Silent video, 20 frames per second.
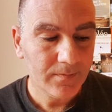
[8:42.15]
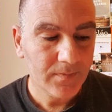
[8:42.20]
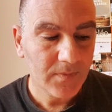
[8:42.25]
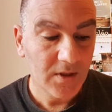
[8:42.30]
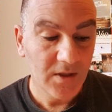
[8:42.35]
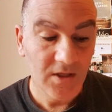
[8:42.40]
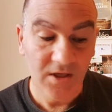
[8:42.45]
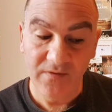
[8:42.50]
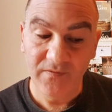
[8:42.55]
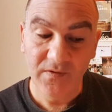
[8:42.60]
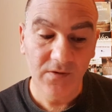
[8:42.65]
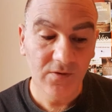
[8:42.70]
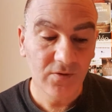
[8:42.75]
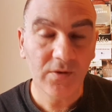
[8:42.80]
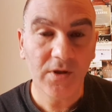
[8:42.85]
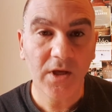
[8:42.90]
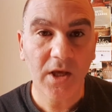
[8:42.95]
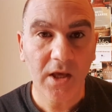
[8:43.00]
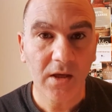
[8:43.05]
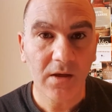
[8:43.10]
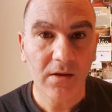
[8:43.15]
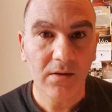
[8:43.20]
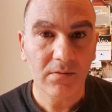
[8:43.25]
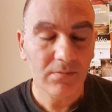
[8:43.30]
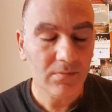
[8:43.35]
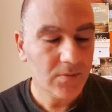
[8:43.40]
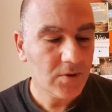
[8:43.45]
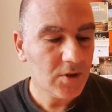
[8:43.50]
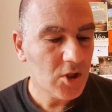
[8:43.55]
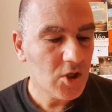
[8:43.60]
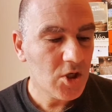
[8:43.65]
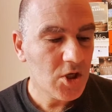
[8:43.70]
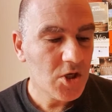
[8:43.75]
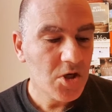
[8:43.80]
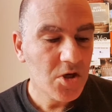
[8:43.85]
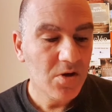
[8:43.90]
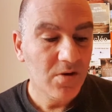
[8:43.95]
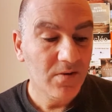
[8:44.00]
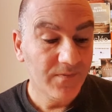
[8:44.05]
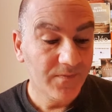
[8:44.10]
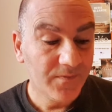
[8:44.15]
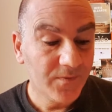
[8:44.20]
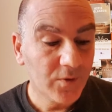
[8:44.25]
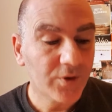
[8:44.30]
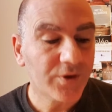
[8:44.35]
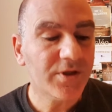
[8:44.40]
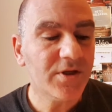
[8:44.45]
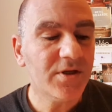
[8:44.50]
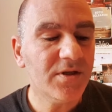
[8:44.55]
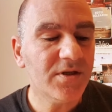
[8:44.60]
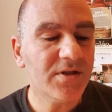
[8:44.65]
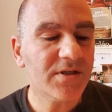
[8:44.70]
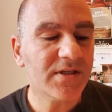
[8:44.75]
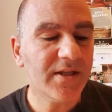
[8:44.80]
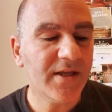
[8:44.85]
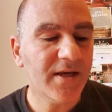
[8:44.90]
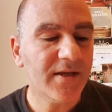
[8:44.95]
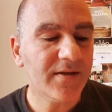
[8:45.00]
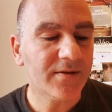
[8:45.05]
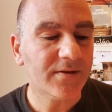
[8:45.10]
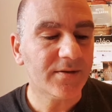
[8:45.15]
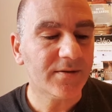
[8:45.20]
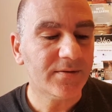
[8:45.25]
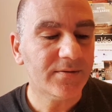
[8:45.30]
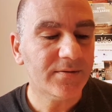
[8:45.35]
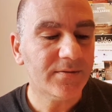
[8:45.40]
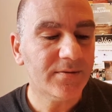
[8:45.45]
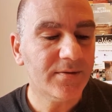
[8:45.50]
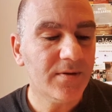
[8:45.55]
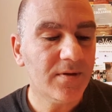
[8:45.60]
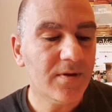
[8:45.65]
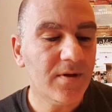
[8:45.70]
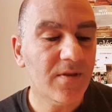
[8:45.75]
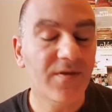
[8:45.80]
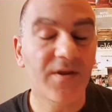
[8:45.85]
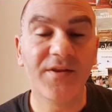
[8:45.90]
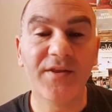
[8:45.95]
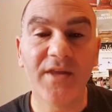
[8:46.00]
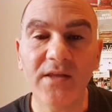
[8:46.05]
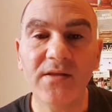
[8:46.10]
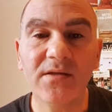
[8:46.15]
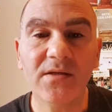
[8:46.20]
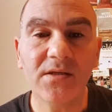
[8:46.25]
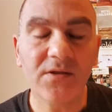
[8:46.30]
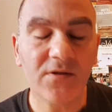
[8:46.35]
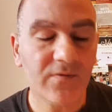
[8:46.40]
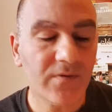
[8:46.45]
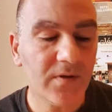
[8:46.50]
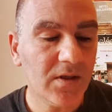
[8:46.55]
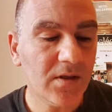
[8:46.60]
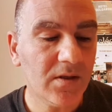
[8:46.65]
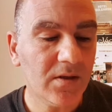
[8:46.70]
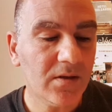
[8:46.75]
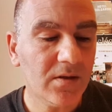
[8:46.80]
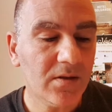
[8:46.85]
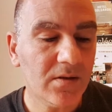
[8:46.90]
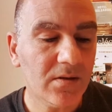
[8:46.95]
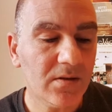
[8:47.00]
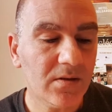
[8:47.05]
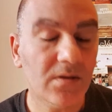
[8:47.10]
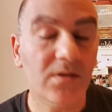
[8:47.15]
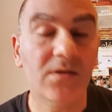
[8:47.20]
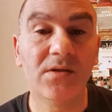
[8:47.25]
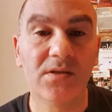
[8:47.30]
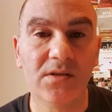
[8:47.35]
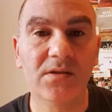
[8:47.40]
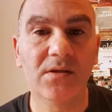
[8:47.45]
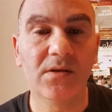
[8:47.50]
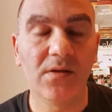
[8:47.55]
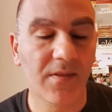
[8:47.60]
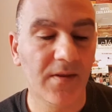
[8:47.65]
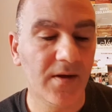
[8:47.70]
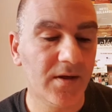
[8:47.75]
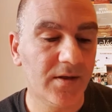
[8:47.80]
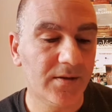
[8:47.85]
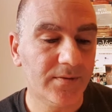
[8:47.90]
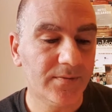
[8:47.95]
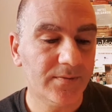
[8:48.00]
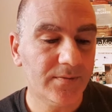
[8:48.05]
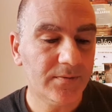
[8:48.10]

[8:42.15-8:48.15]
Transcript: Even today, 40 years later, the dentistry is still there,